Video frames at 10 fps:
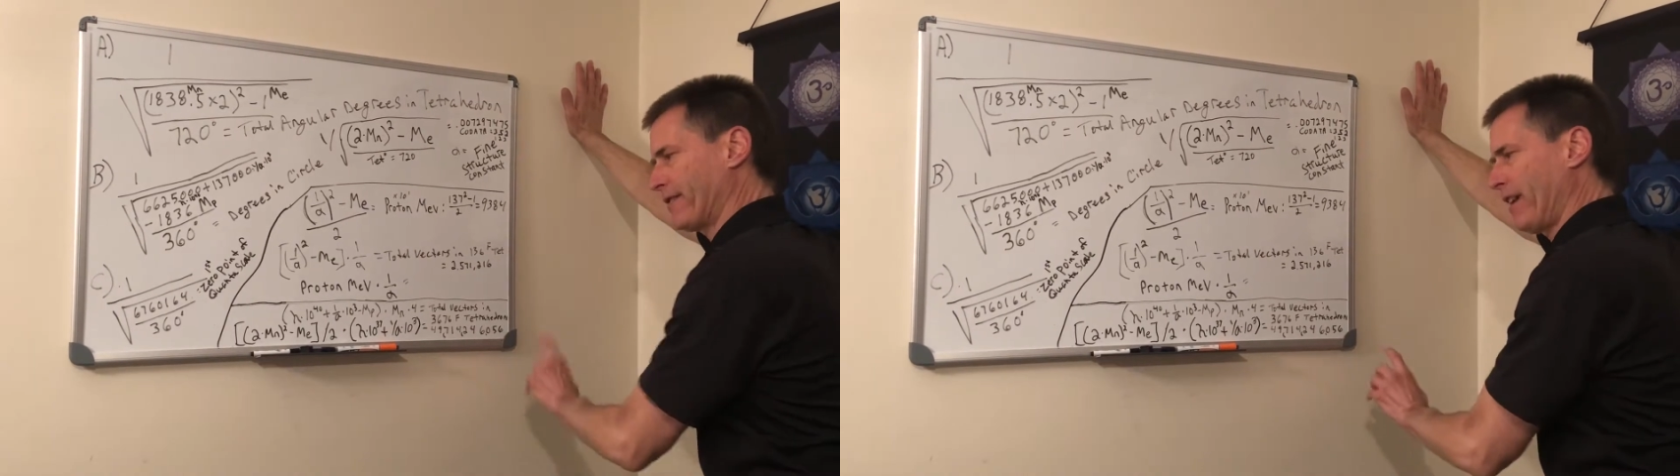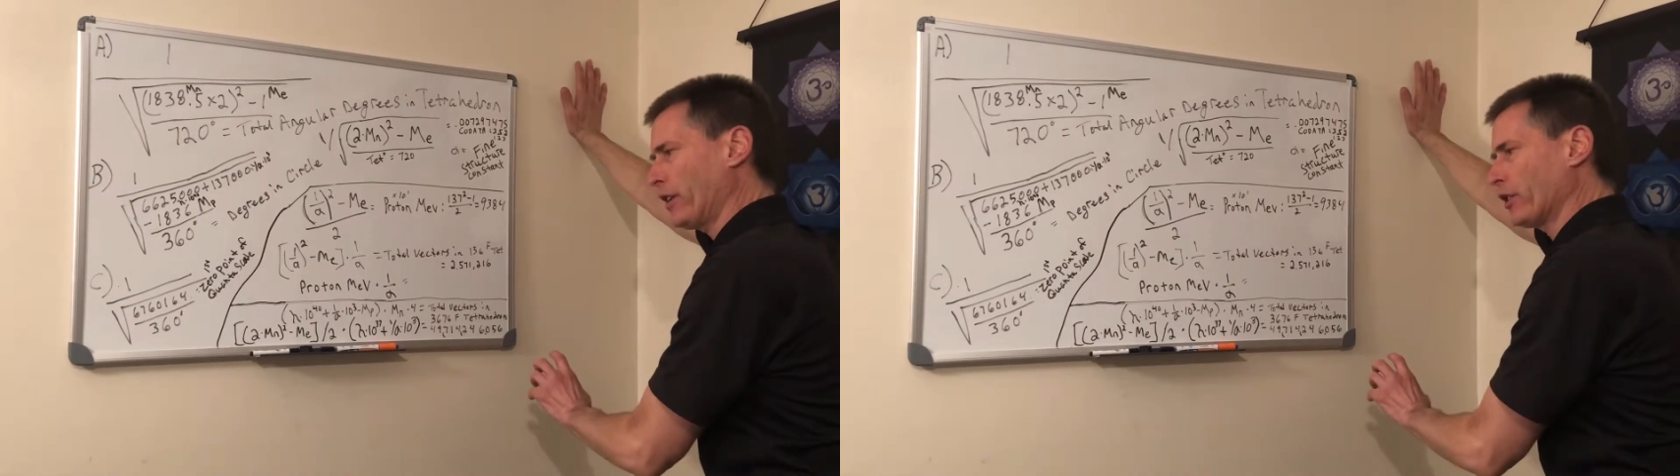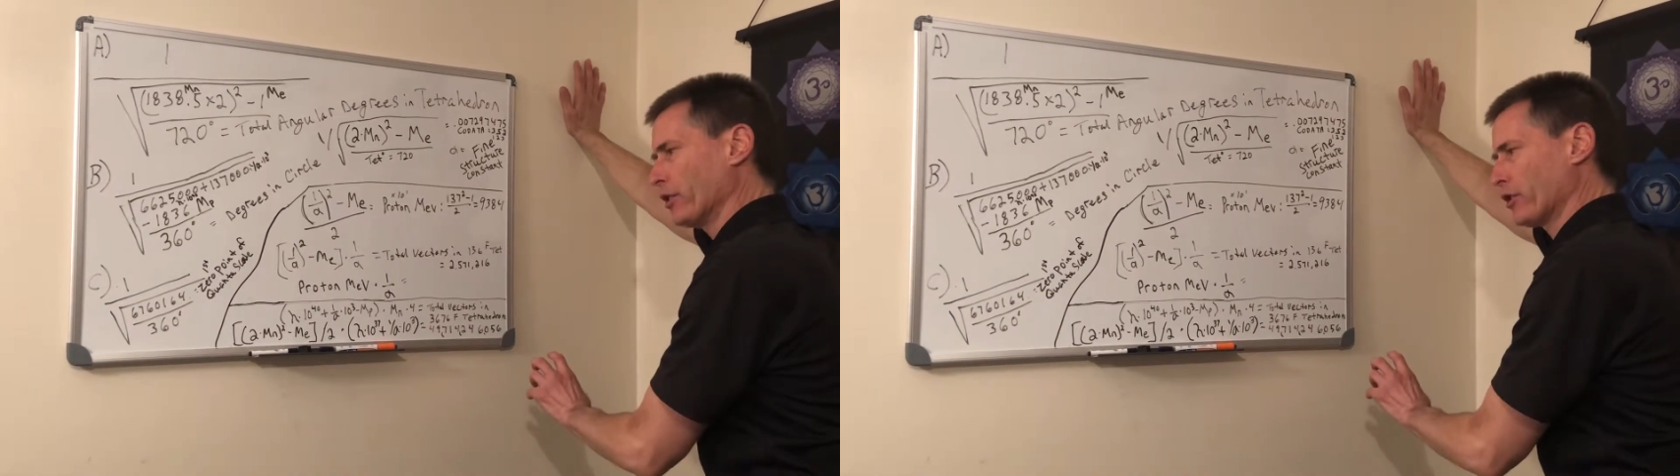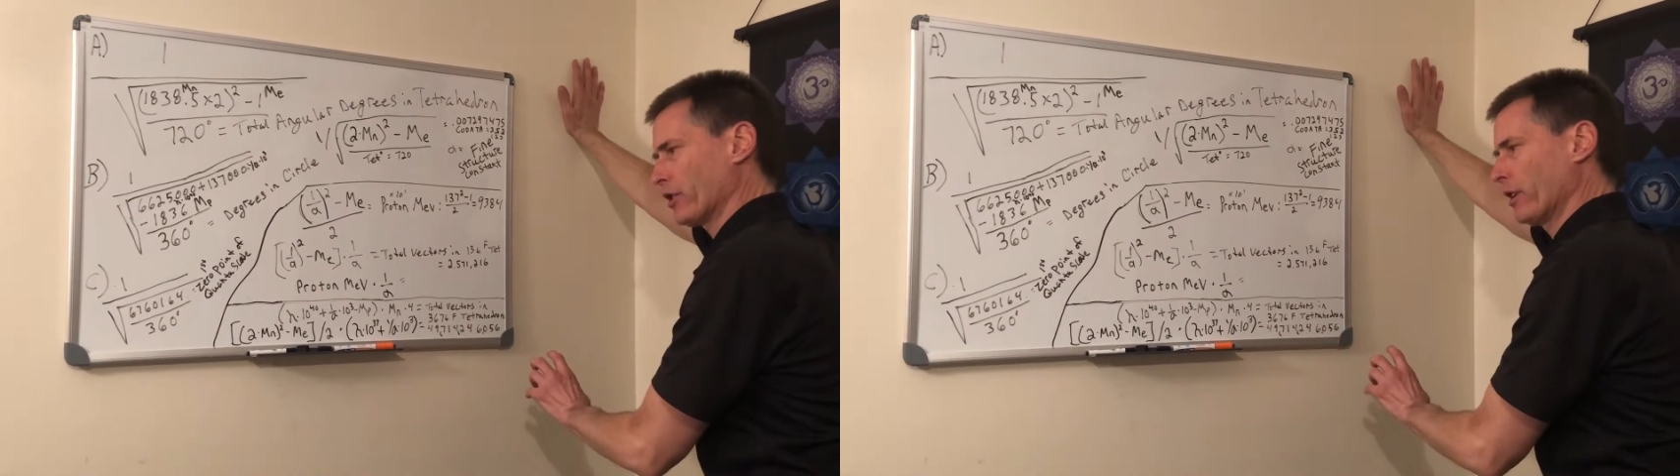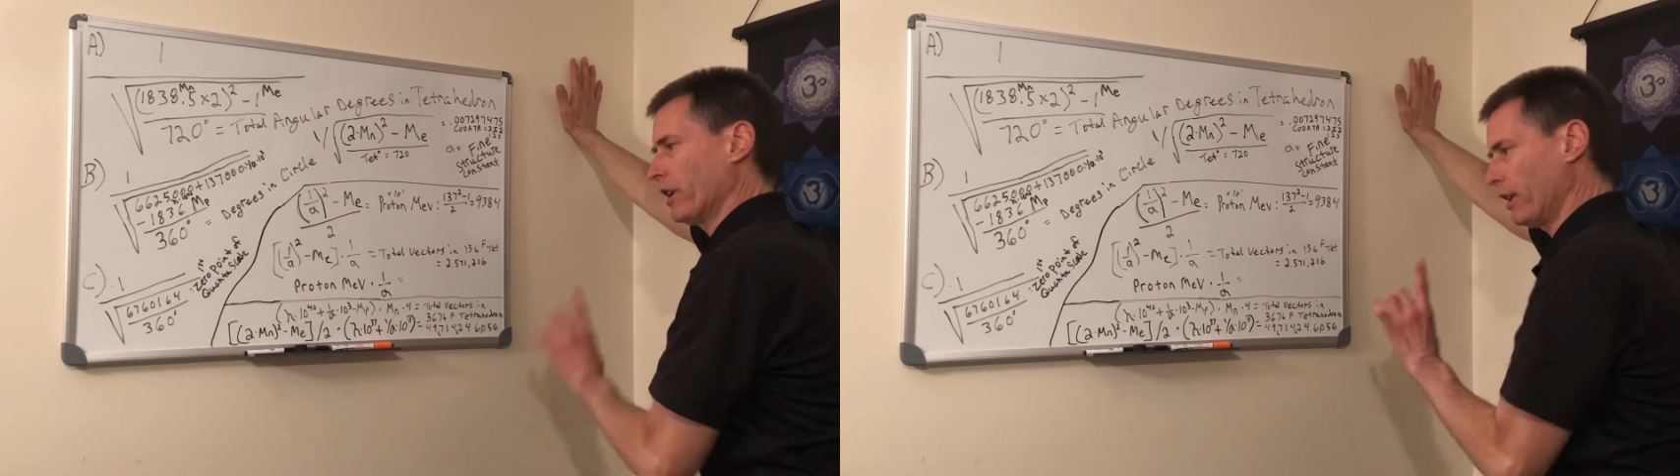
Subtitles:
vectors